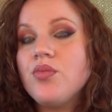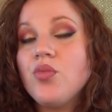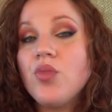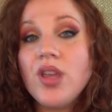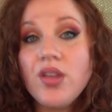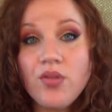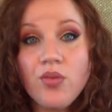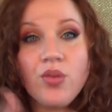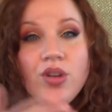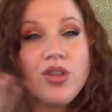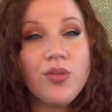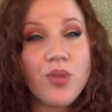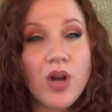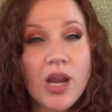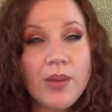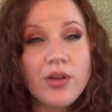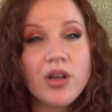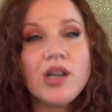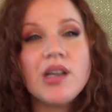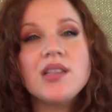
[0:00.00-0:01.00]
even with a
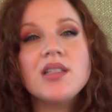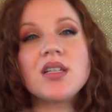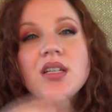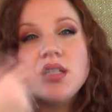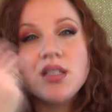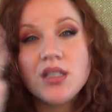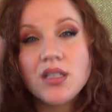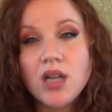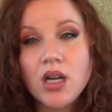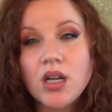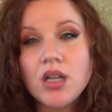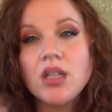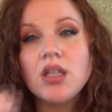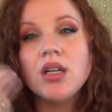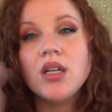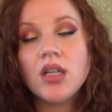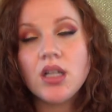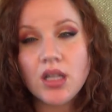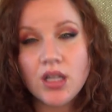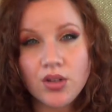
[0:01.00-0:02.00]
primer, it's going to start
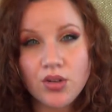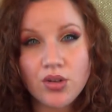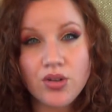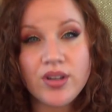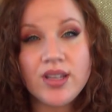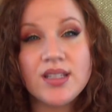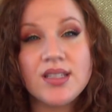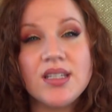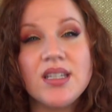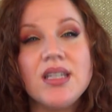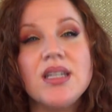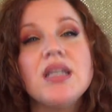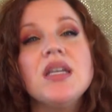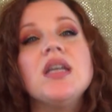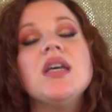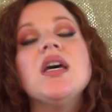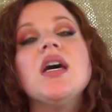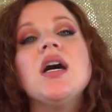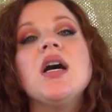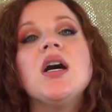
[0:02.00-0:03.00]
looking a little creasy.
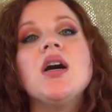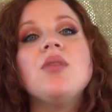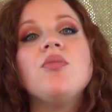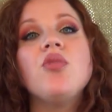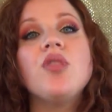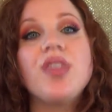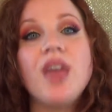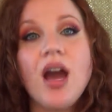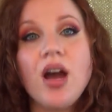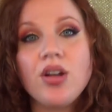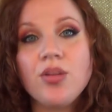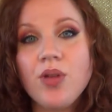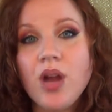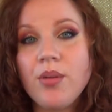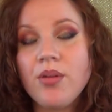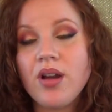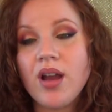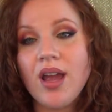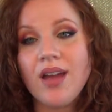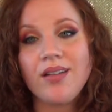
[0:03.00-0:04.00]
Without a
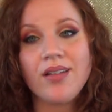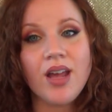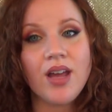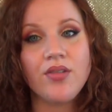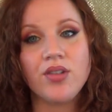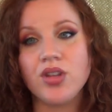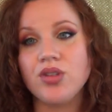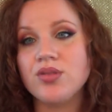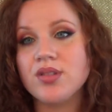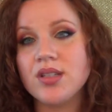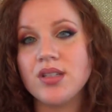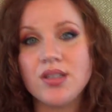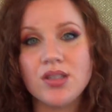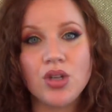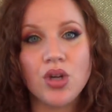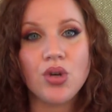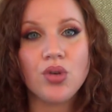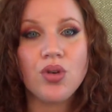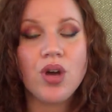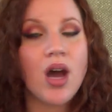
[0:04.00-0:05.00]
primer, I haven't used it,
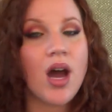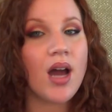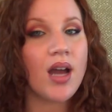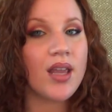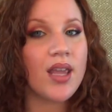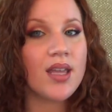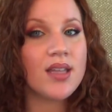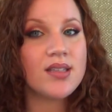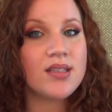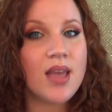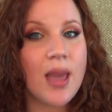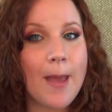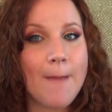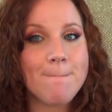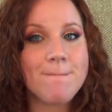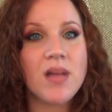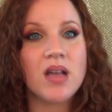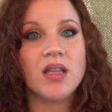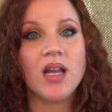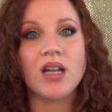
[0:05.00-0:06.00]
so I can't
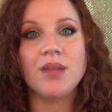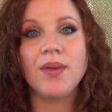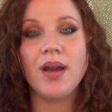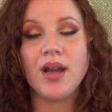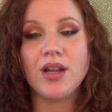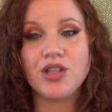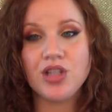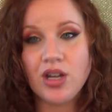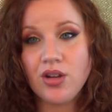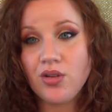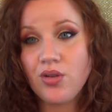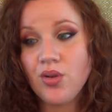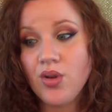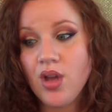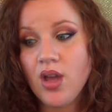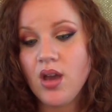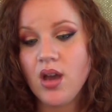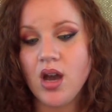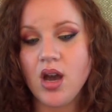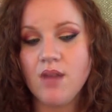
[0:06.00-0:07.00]
say. A lot of my eyeshadow,
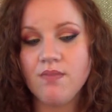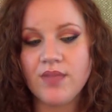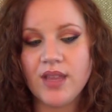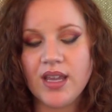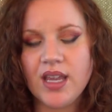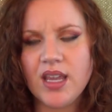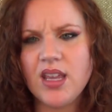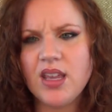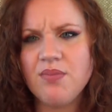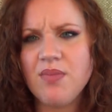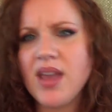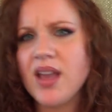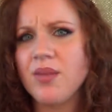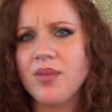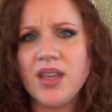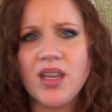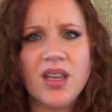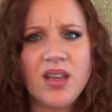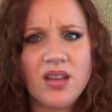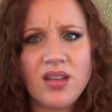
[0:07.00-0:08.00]
like
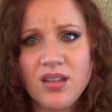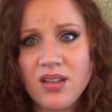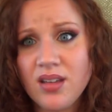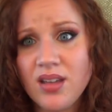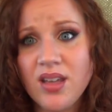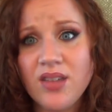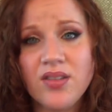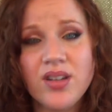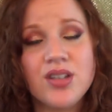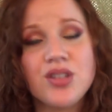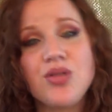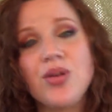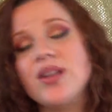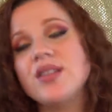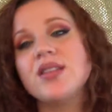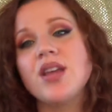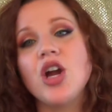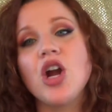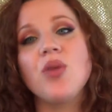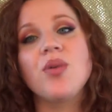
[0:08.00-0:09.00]
Makeup Geek, even as great
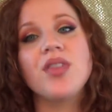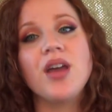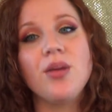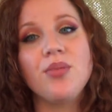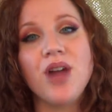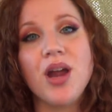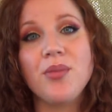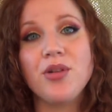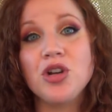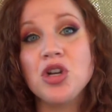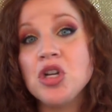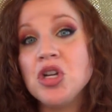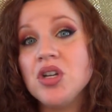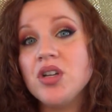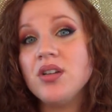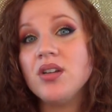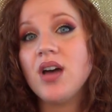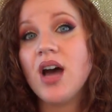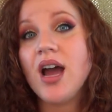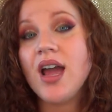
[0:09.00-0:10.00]
as they are without primer,
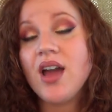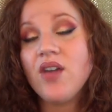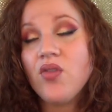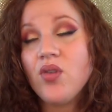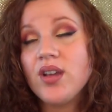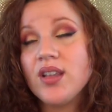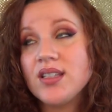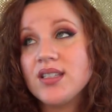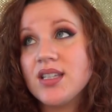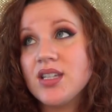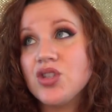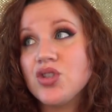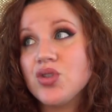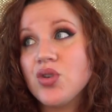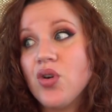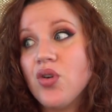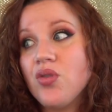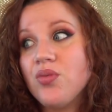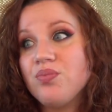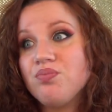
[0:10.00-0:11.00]
I have oily skin,
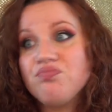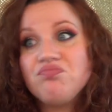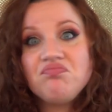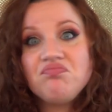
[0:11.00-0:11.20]
so